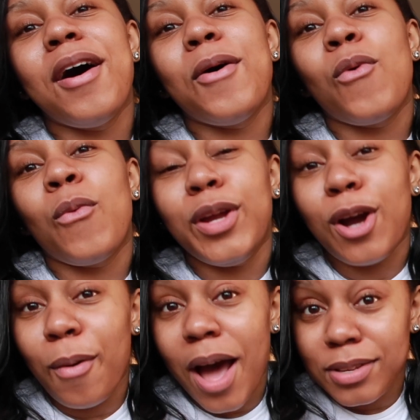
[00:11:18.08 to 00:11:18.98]
her when we
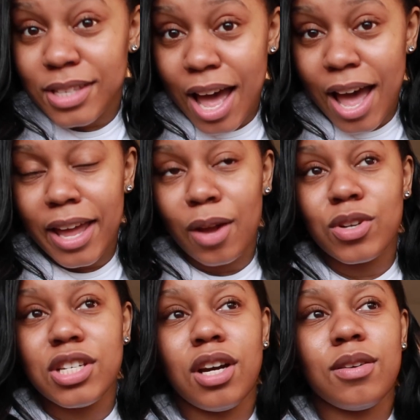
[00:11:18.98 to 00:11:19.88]
go outside and
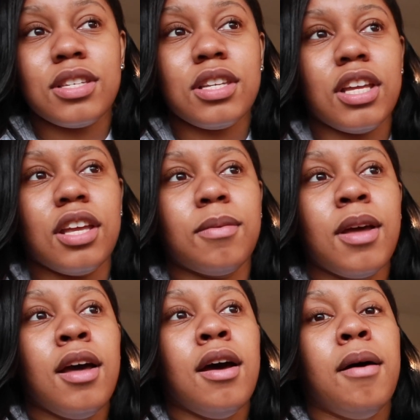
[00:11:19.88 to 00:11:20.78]
when she go to sleep.
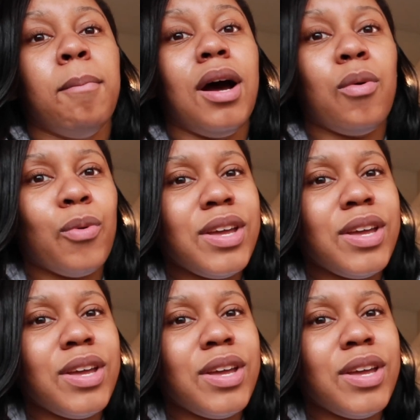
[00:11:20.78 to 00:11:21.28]
But when